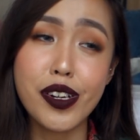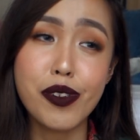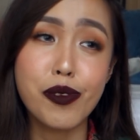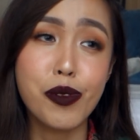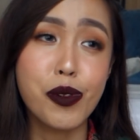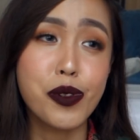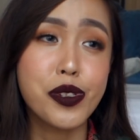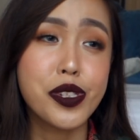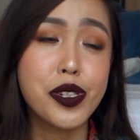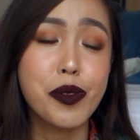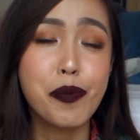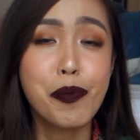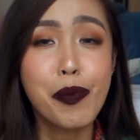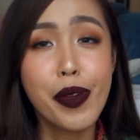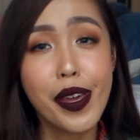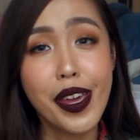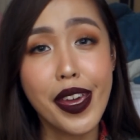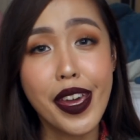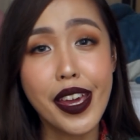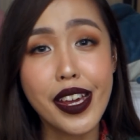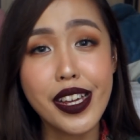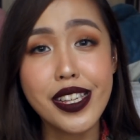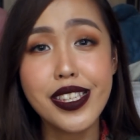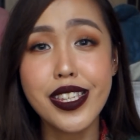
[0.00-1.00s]
roasted
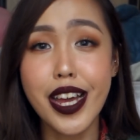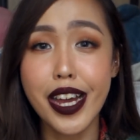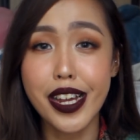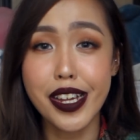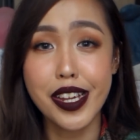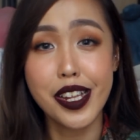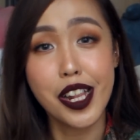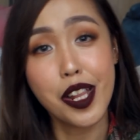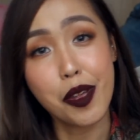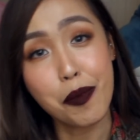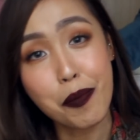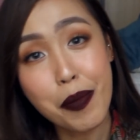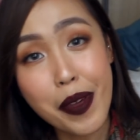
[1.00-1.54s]
pig, sucking